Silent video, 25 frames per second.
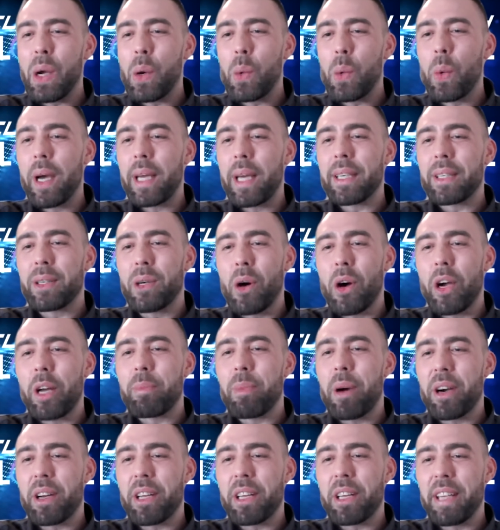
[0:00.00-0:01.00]
When
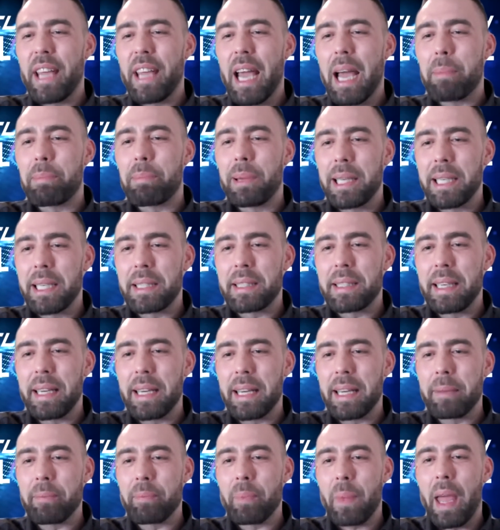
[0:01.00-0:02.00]
CoinMarketCap listing,